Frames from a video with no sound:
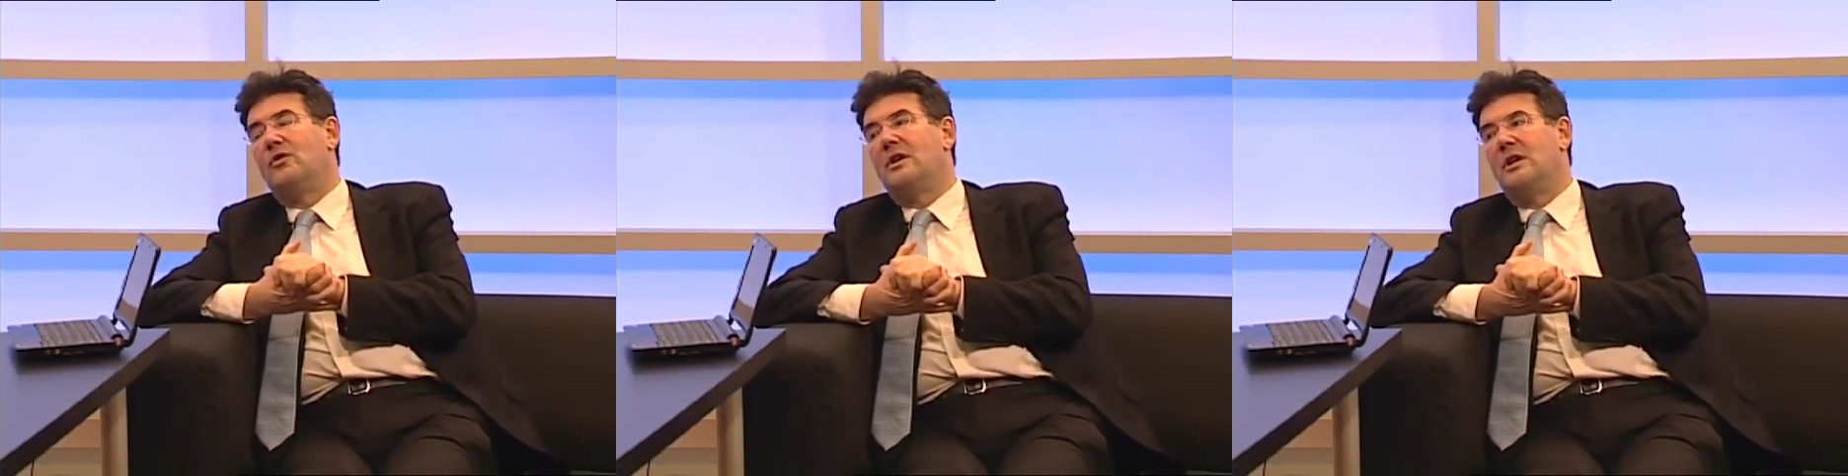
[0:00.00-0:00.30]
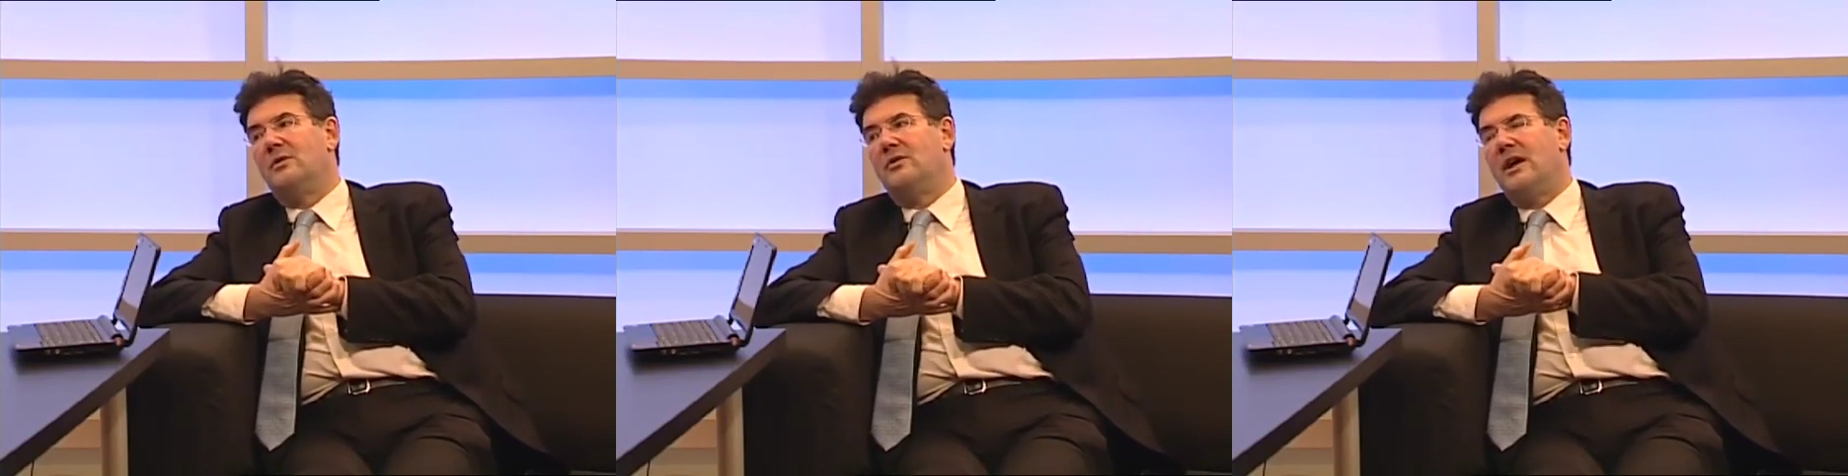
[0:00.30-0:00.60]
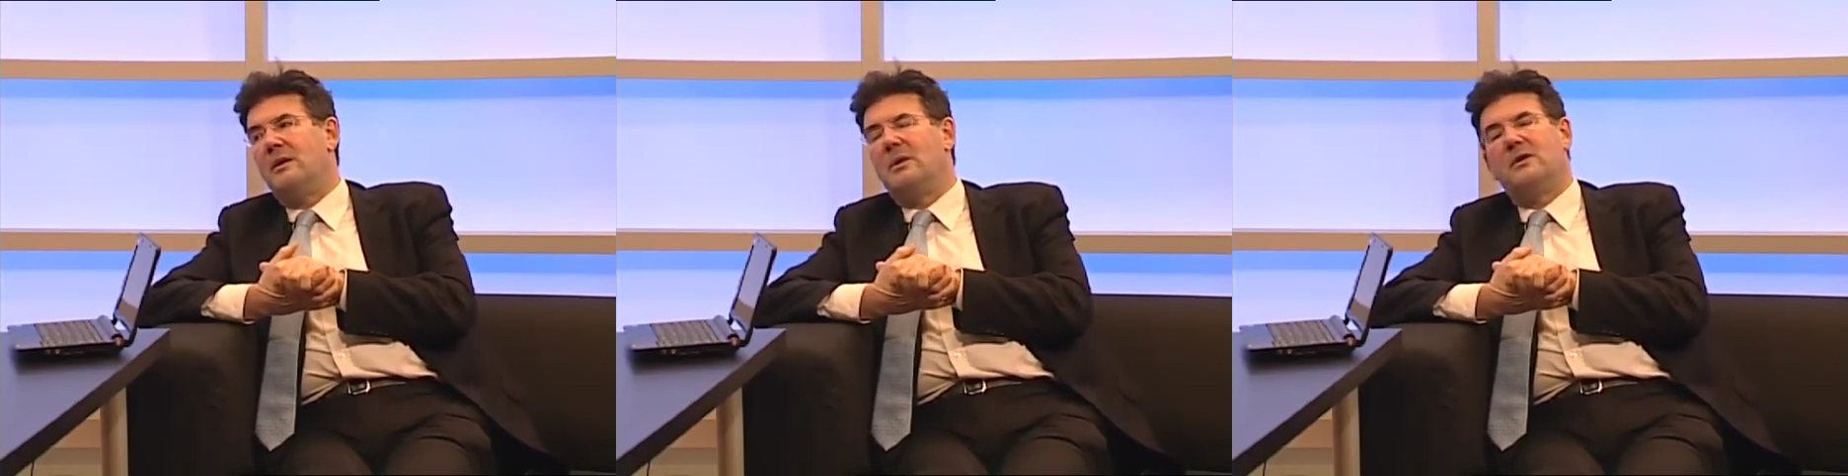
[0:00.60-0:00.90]
closed
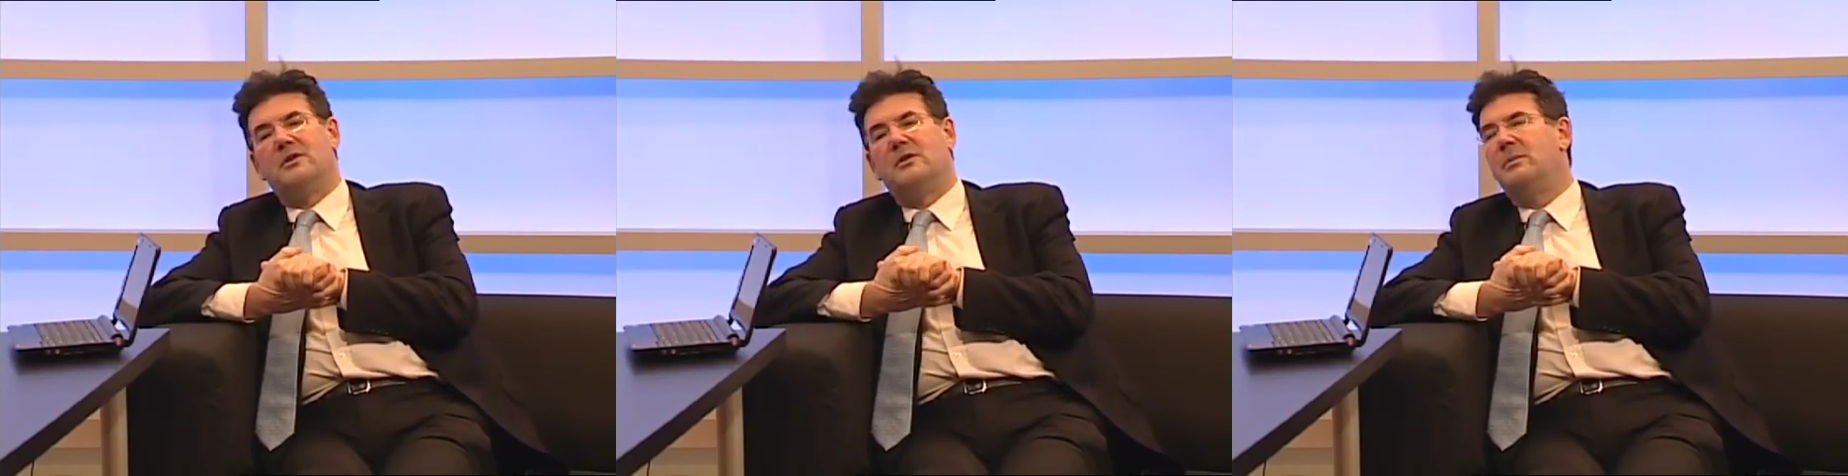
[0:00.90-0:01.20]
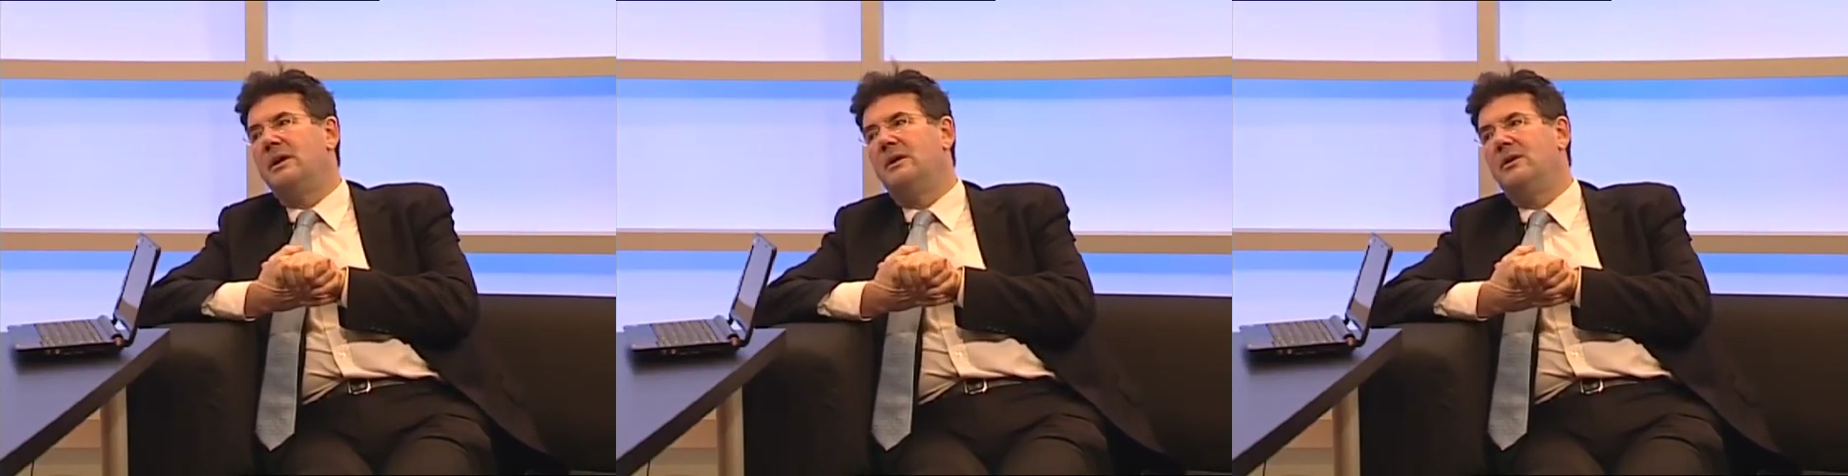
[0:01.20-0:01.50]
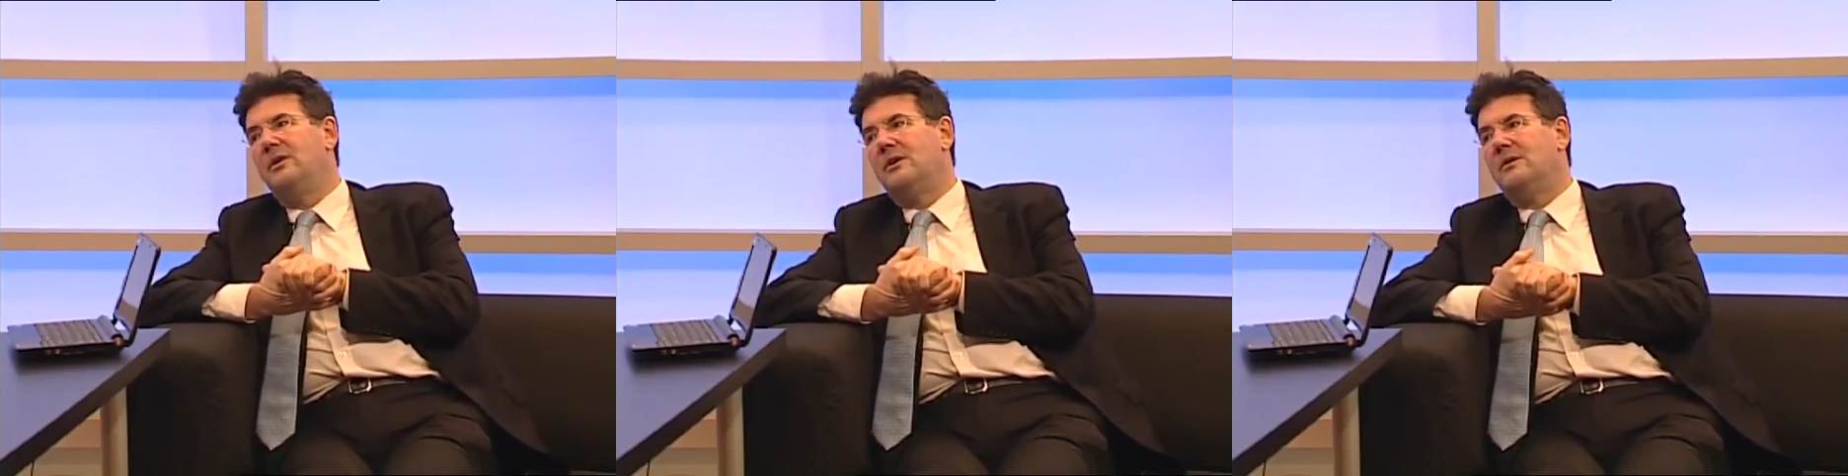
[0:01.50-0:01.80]
down by the European
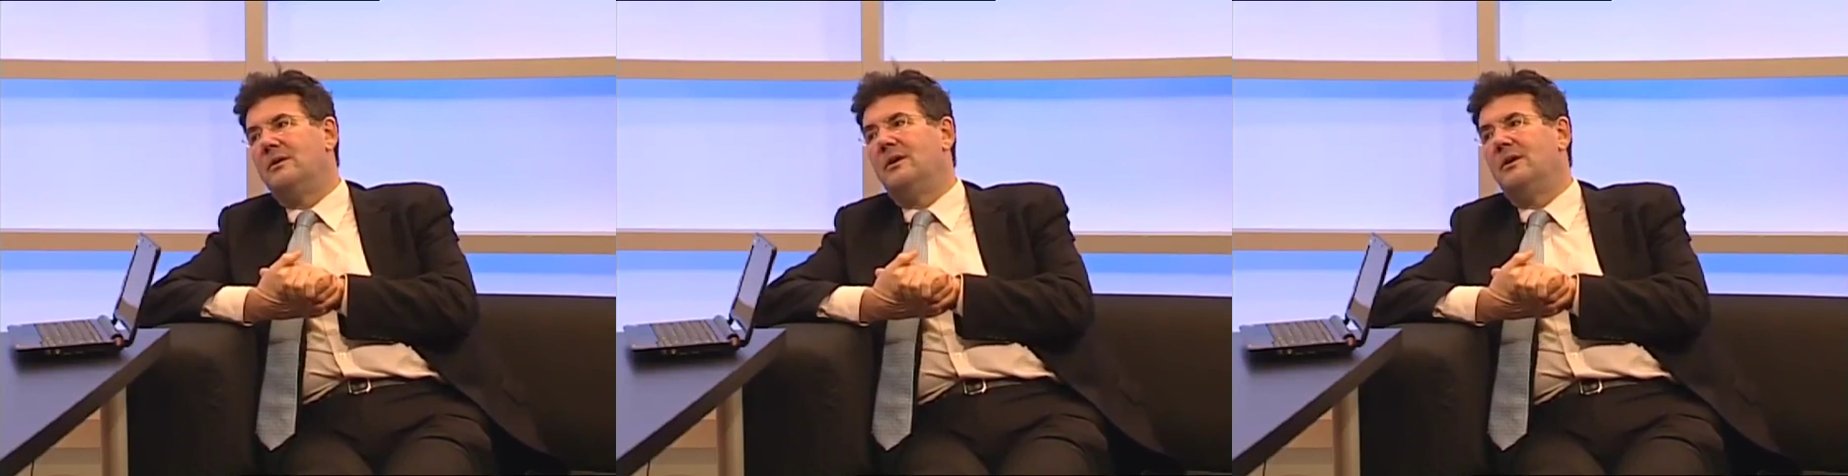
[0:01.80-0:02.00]
Union.